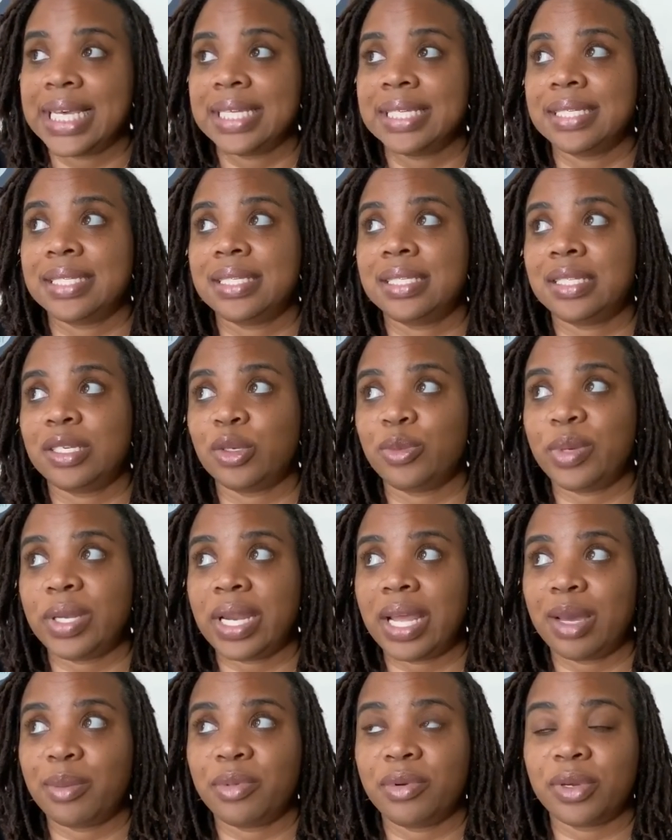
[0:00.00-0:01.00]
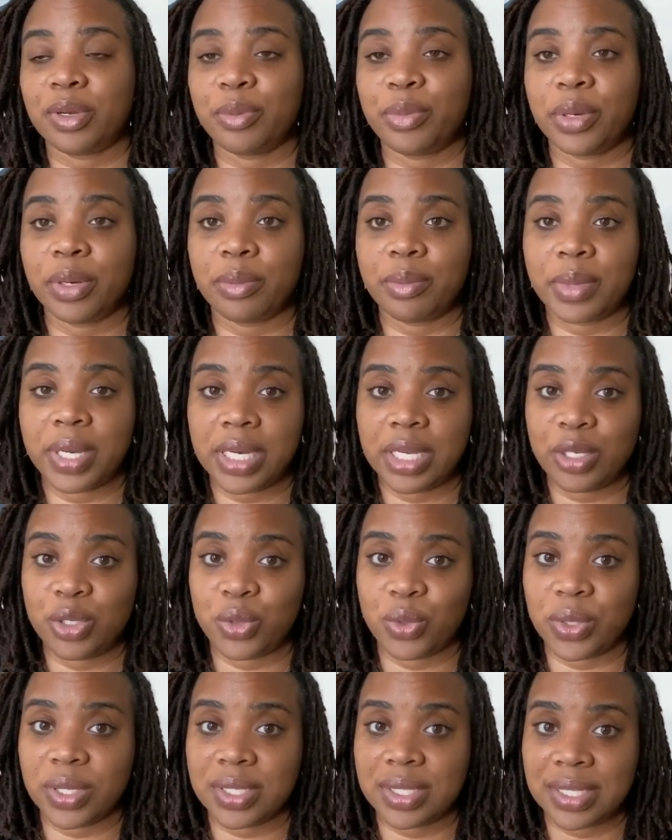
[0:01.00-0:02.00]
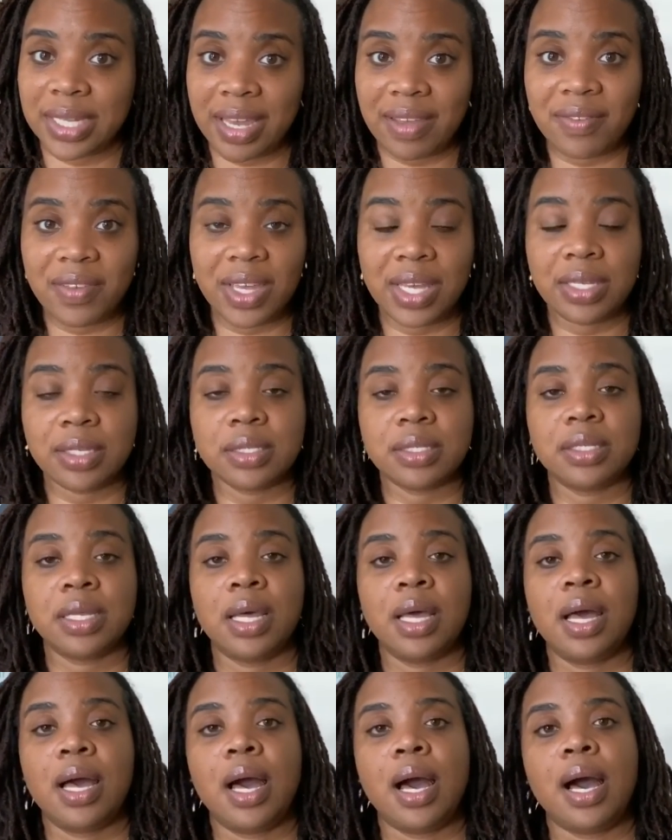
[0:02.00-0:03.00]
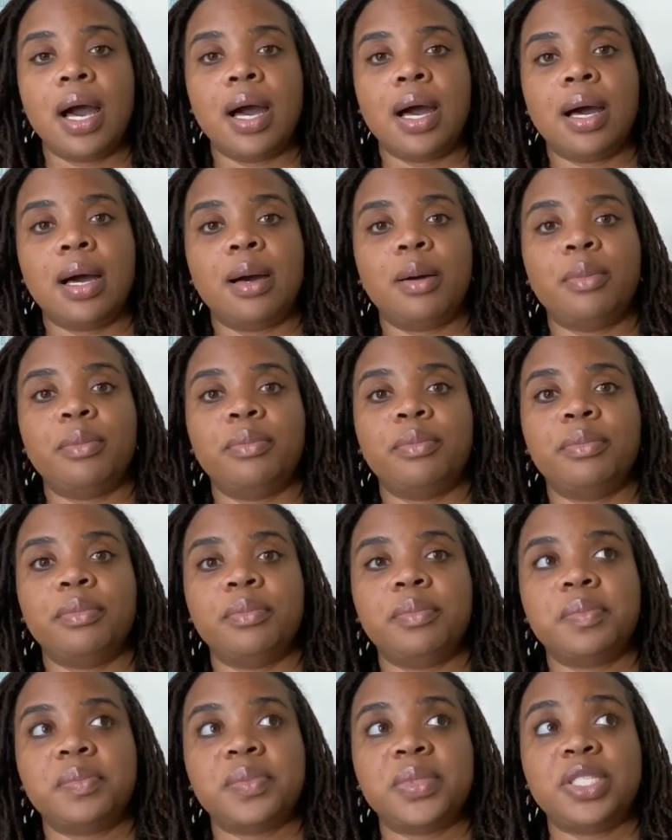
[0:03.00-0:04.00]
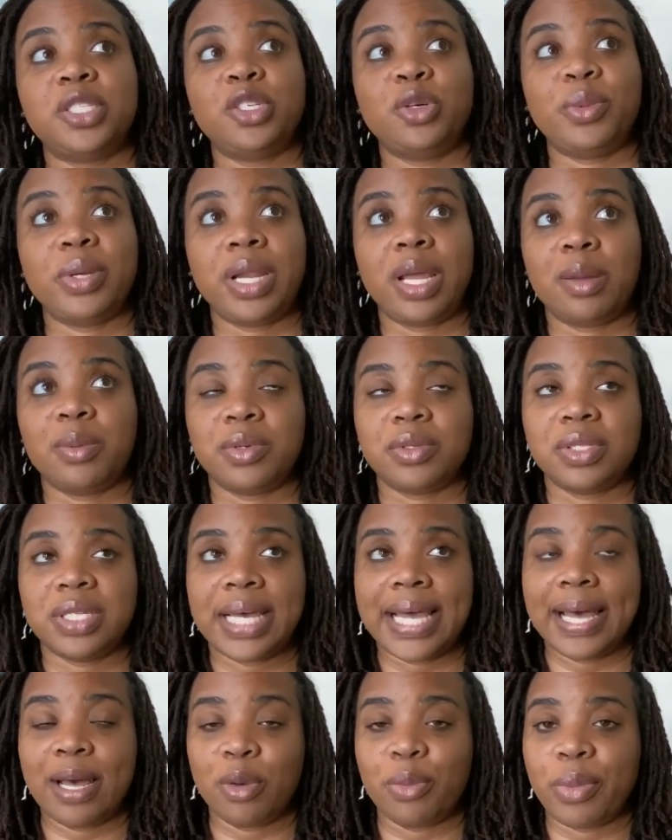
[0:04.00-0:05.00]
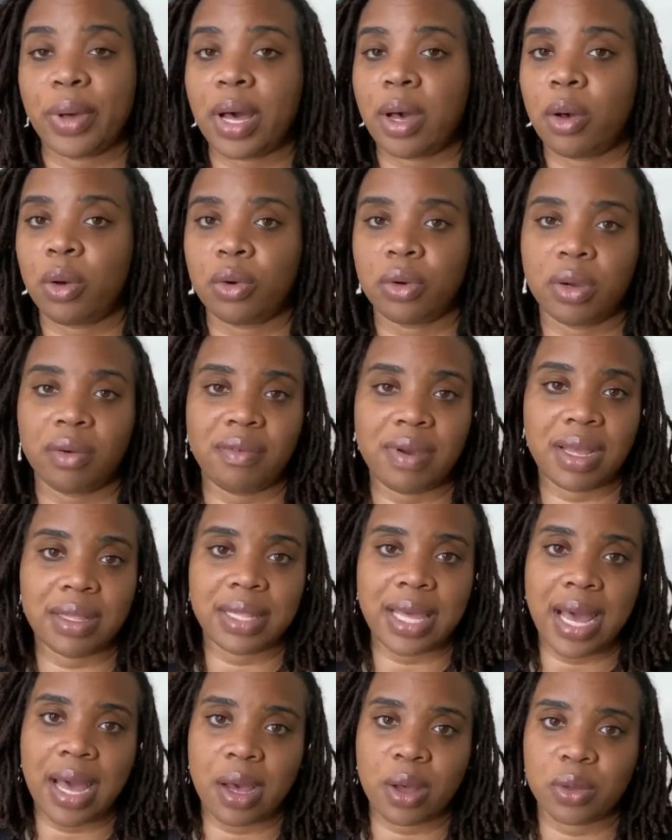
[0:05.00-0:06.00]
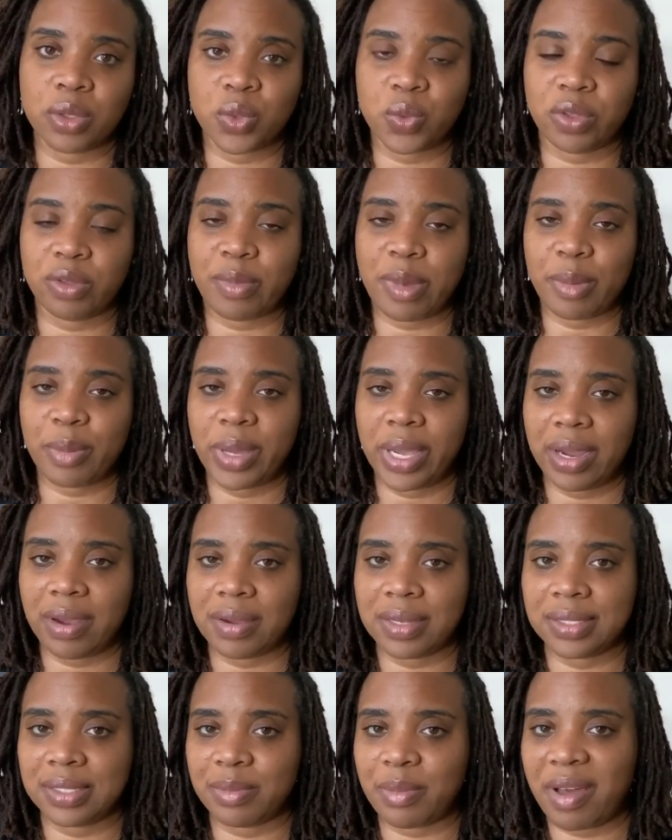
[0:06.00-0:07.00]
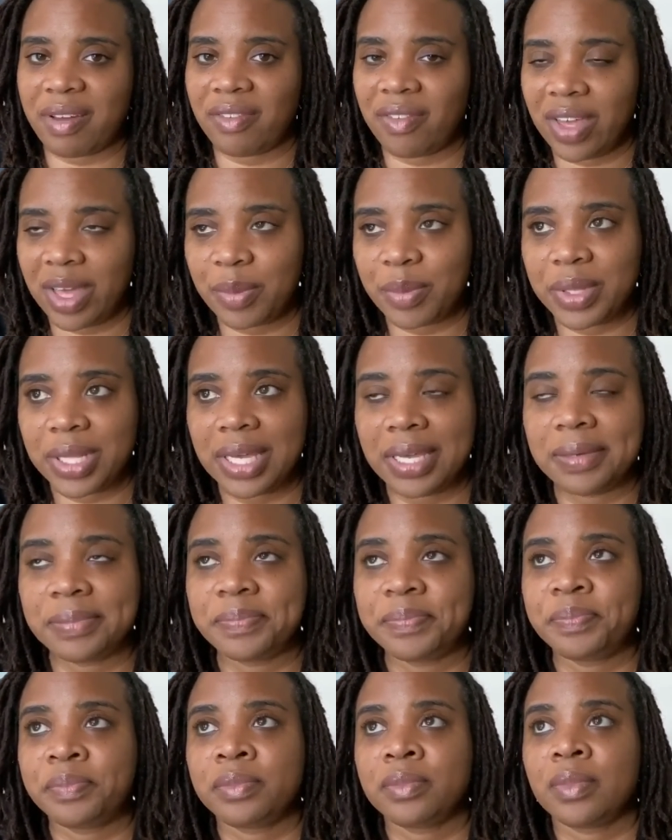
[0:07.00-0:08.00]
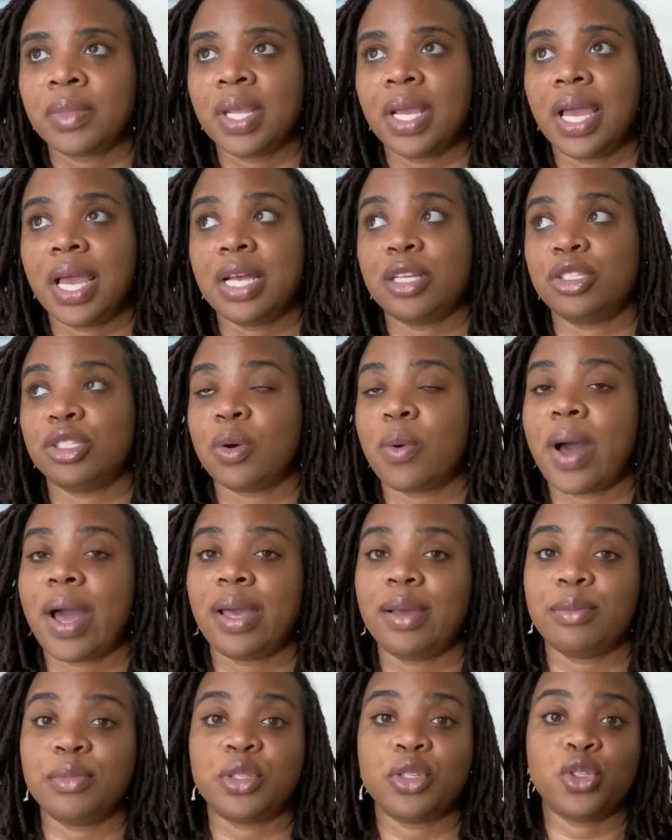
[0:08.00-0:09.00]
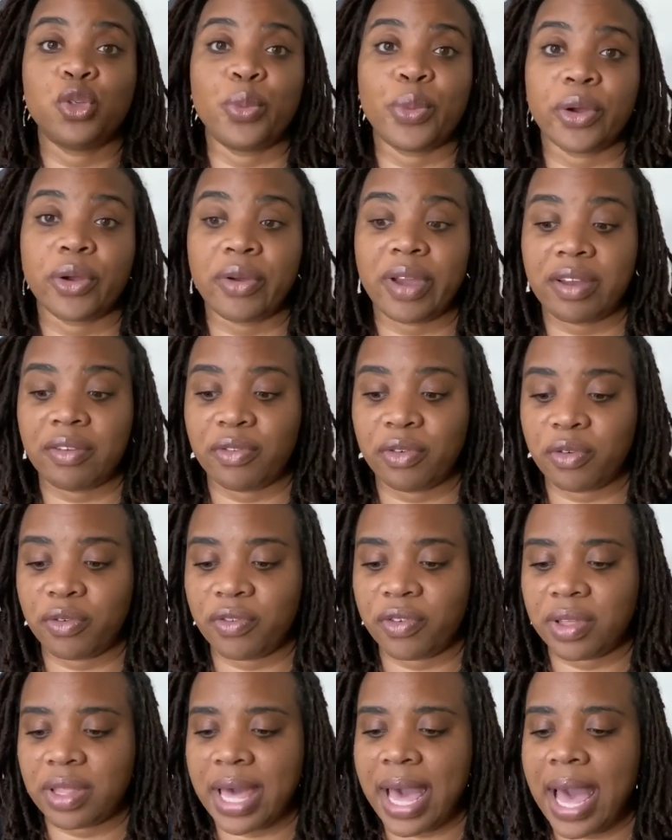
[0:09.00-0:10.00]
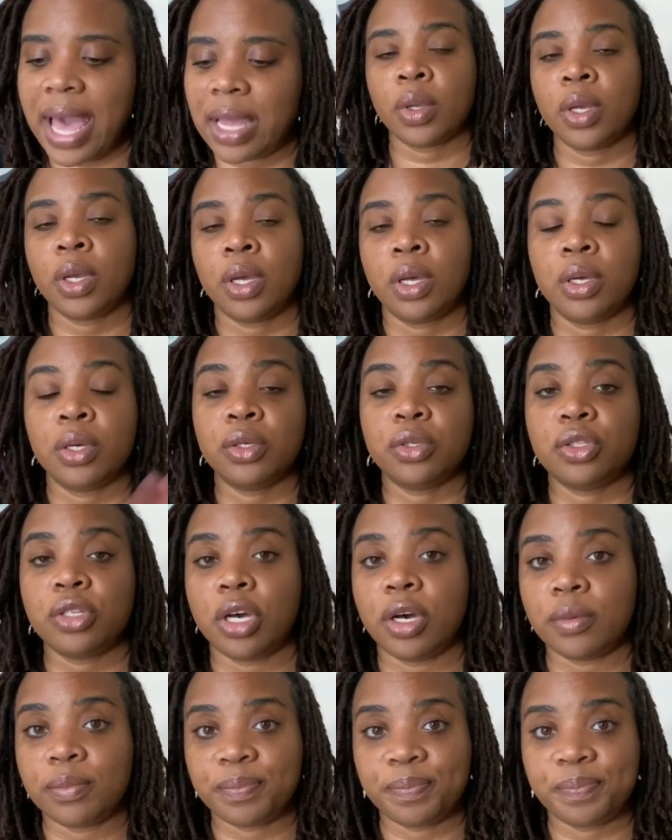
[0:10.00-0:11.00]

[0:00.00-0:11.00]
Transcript: still been able to put money towards savings, still been able to help out around the house with my parents and my family. And so I am super grateful for that. So